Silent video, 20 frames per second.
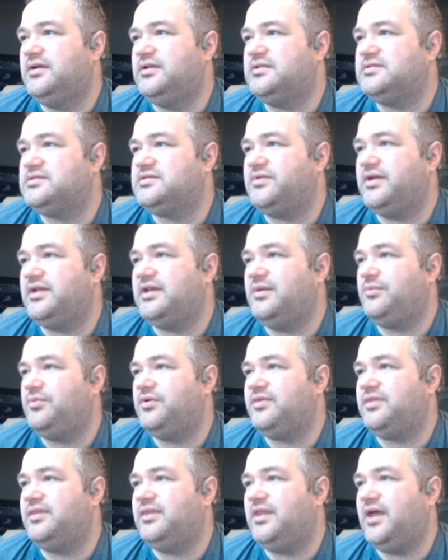so we end up
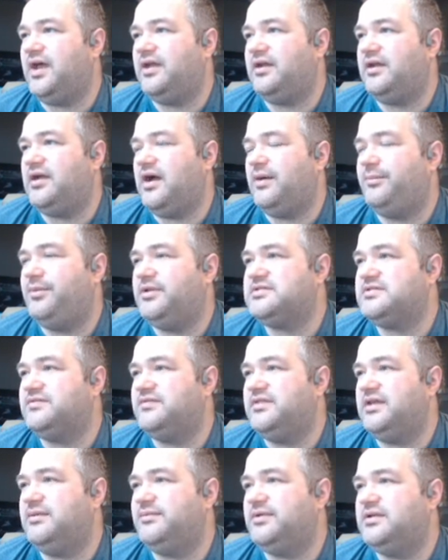with 9 copies of
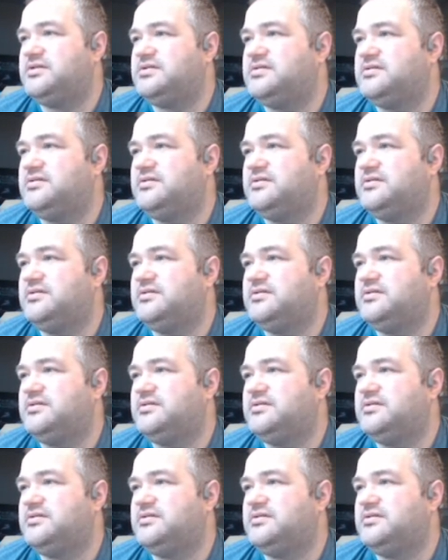the image.